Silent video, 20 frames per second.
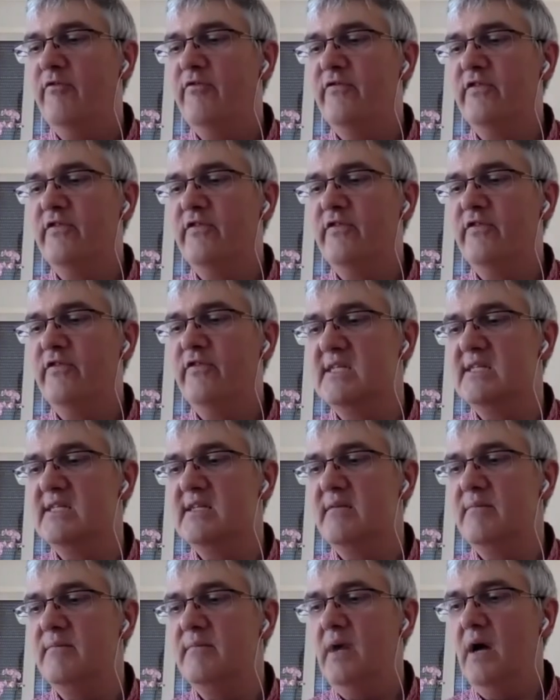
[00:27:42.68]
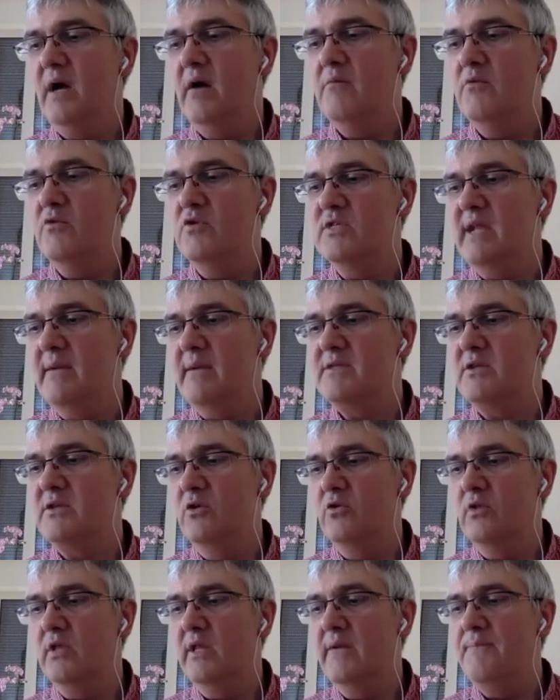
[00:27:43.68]
criticism, most
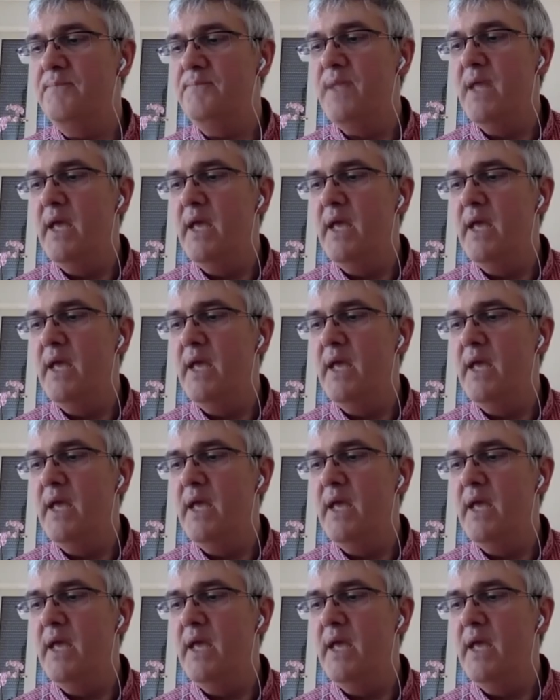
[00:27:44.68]
absolutely.